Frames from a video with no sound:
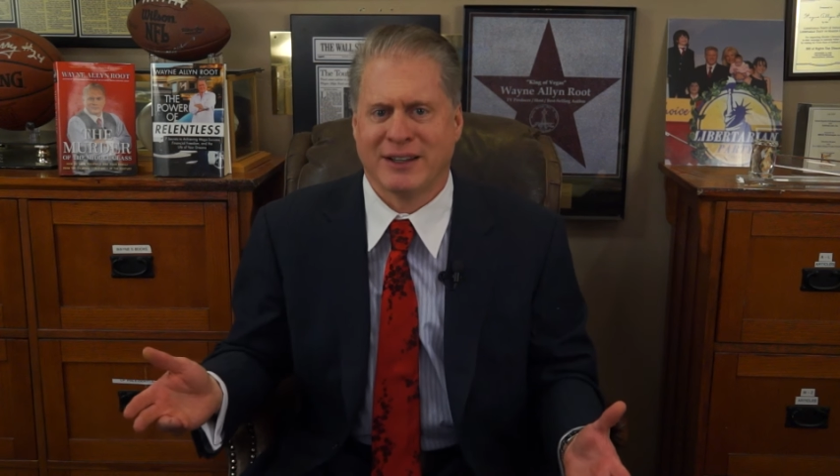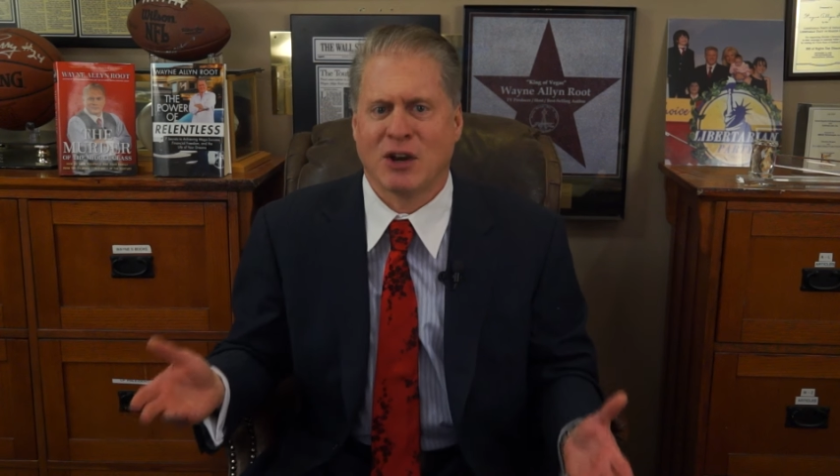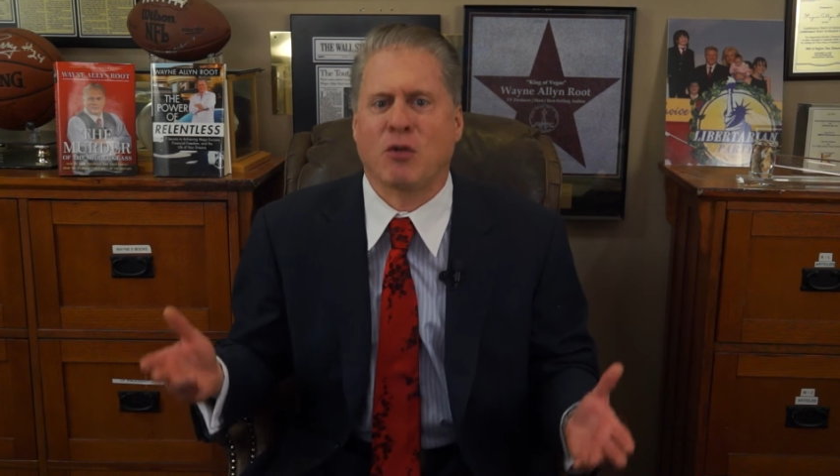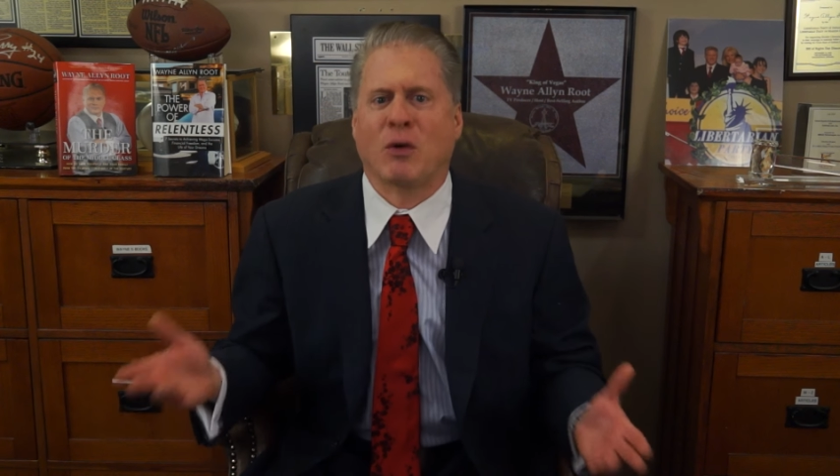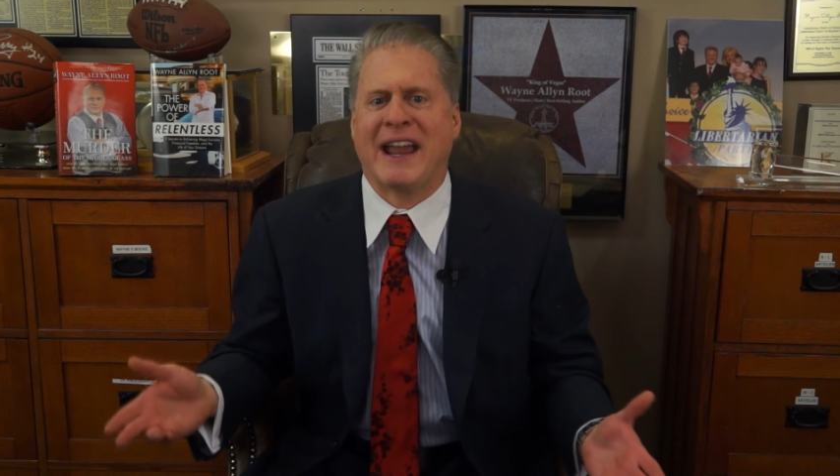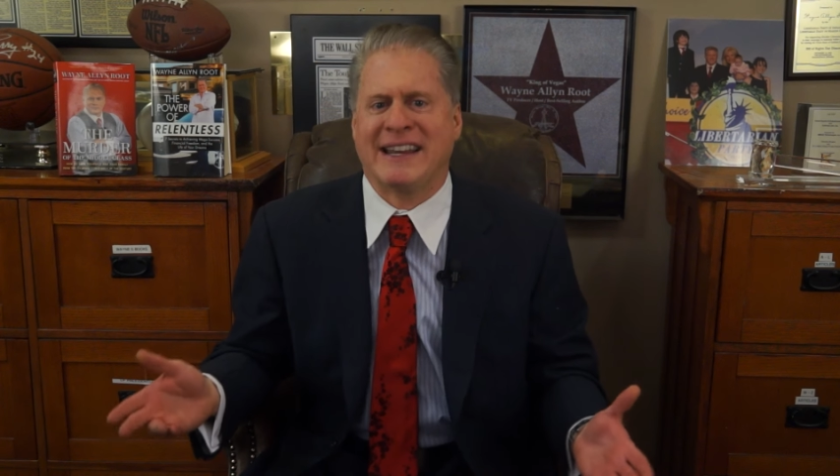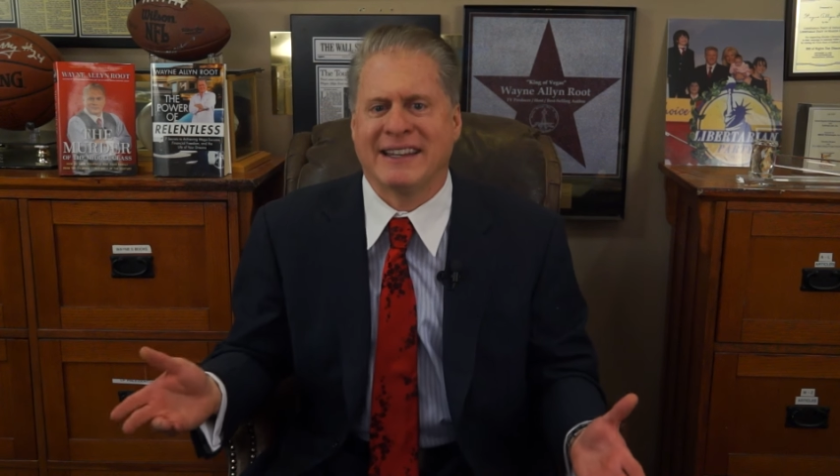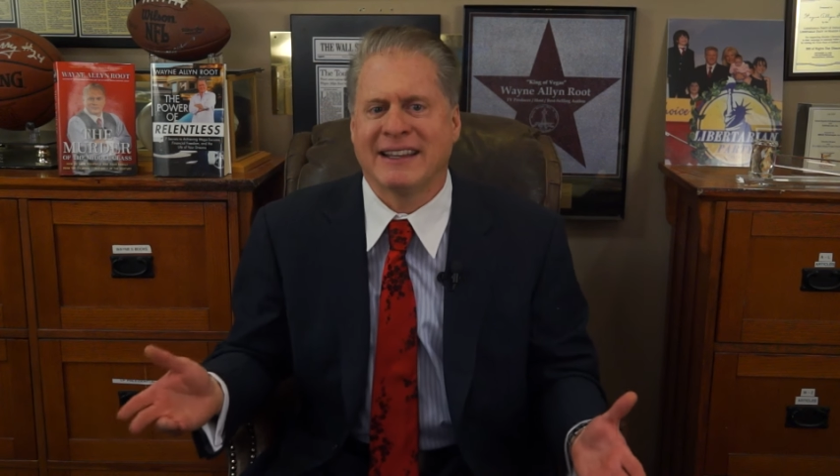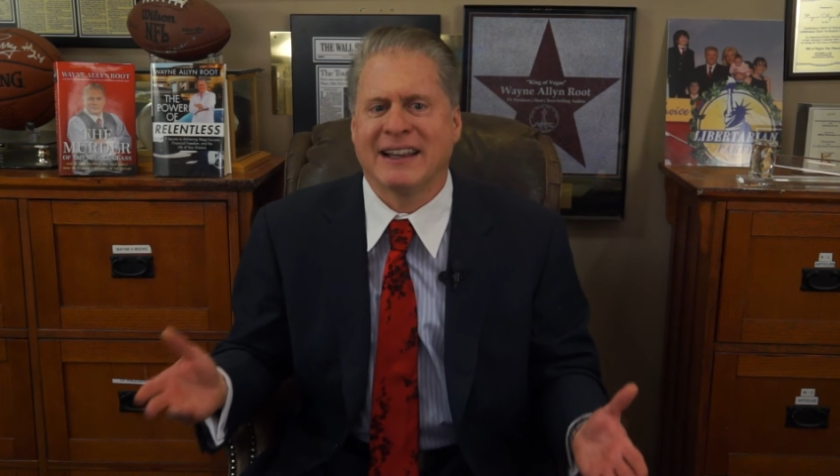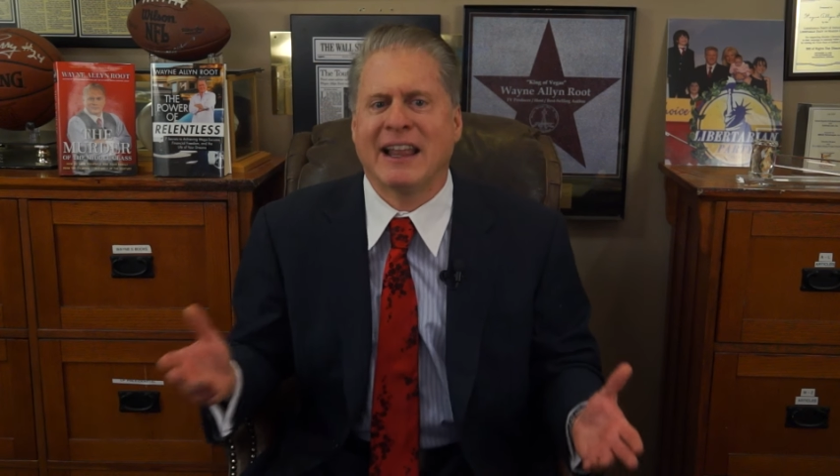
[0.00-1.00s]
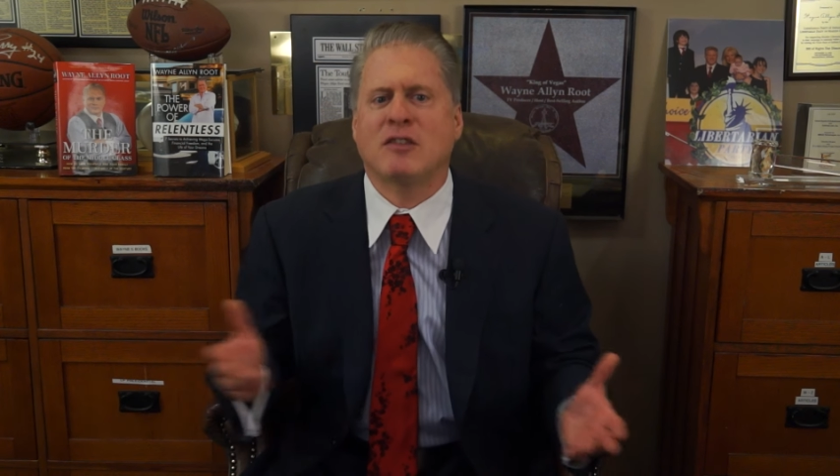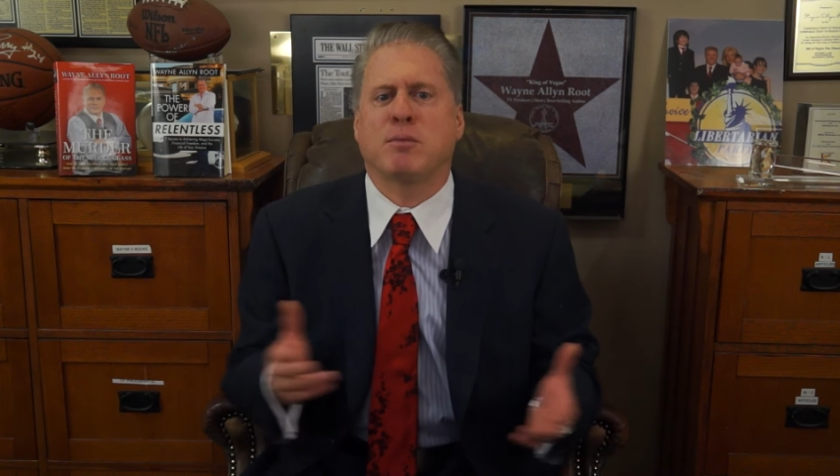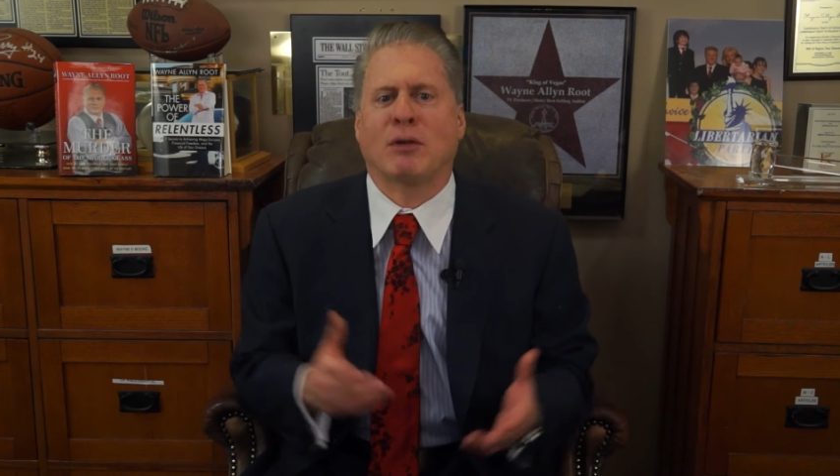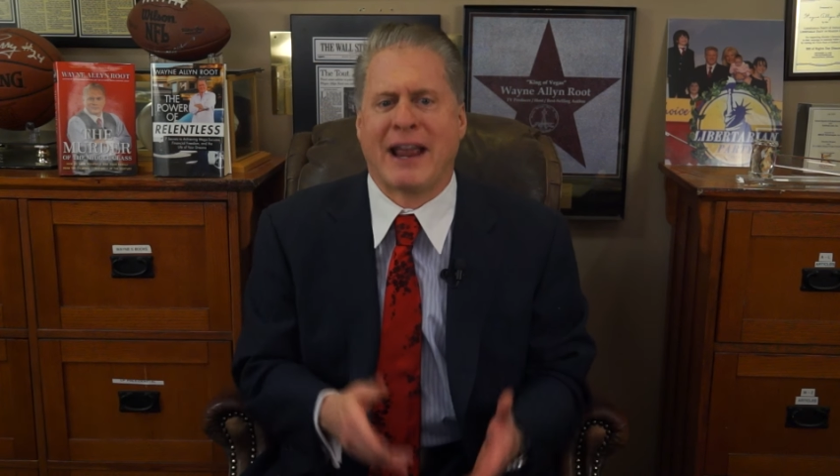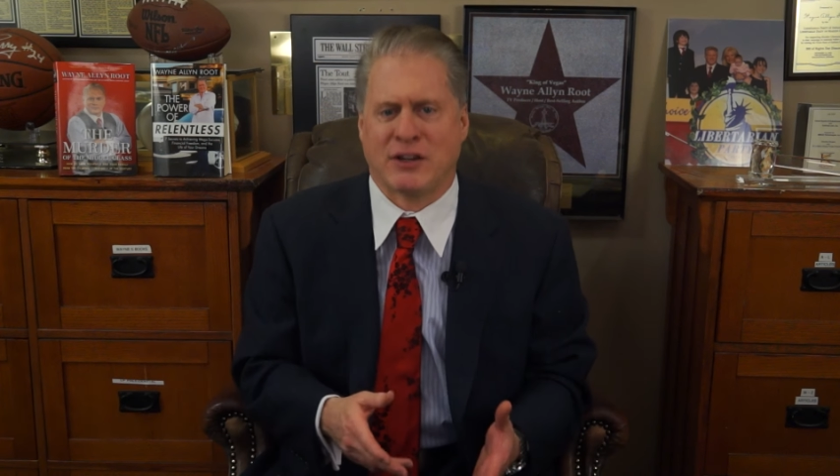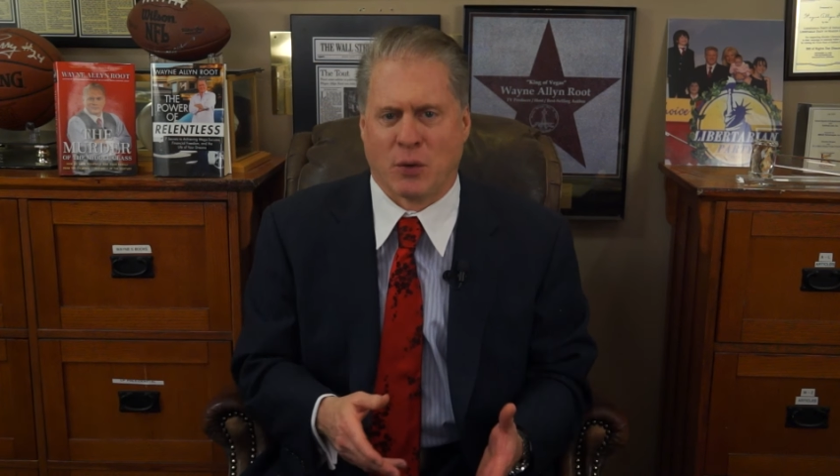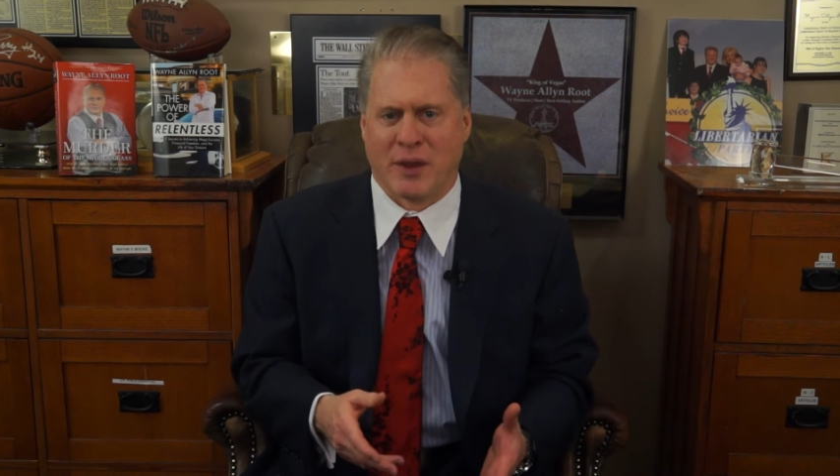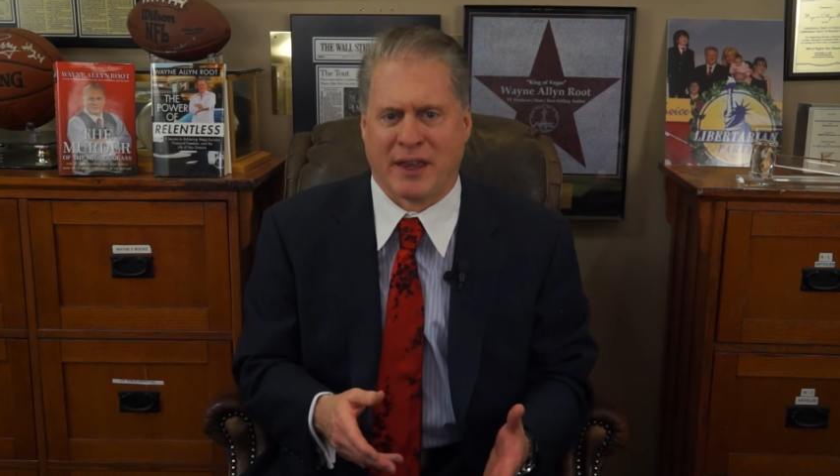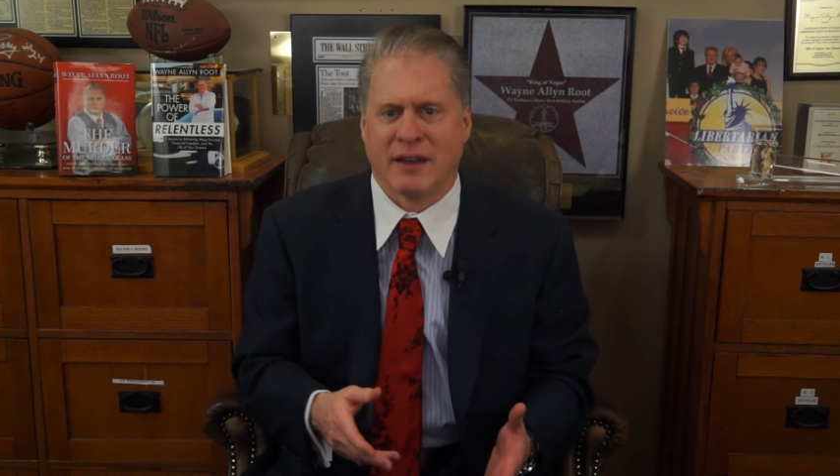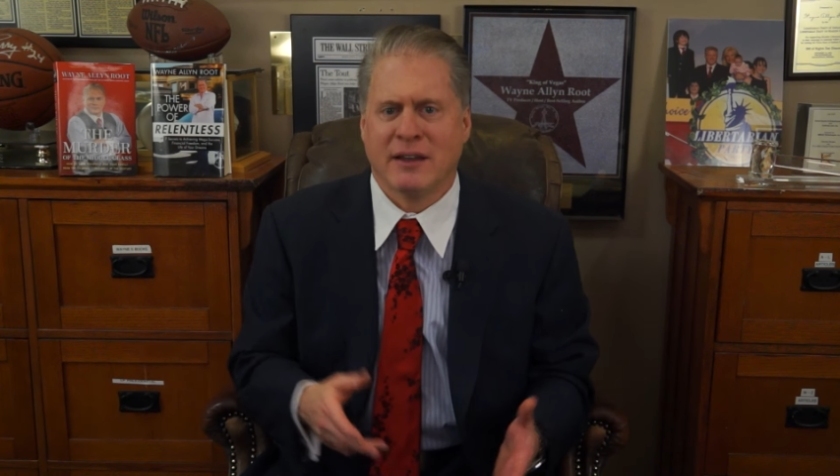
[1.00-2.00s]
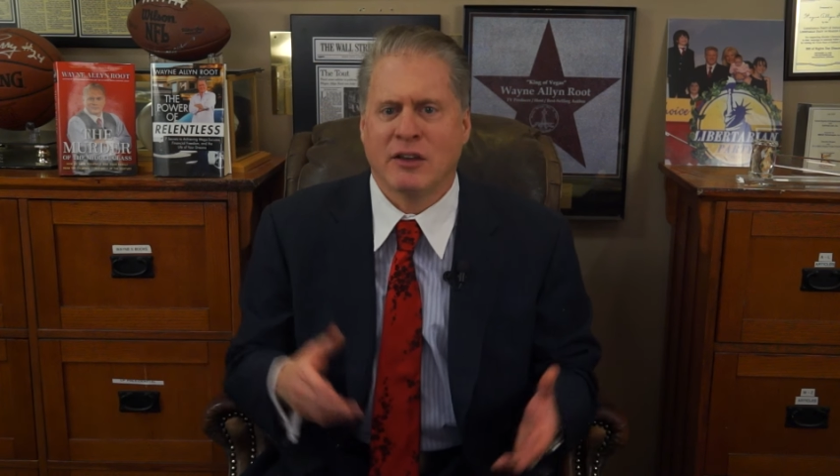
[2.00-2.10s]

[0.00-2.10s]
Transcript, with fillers: Great. Let's brand her with it.